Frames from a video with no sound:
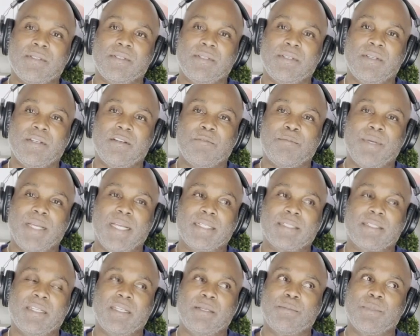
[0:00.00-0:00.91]
you know,
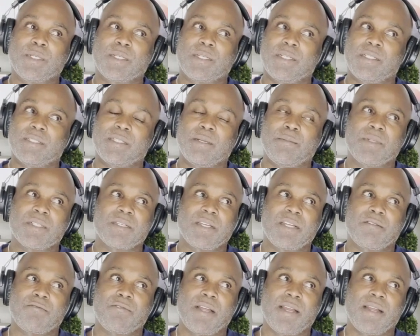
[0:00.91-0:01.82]
back then. Because I'm going to
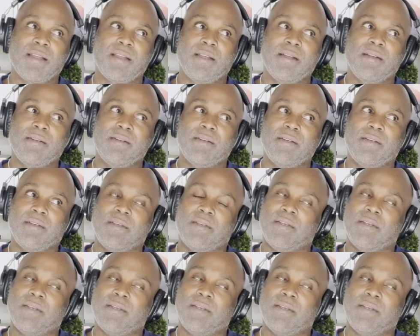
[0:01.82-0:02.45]
tell you right now,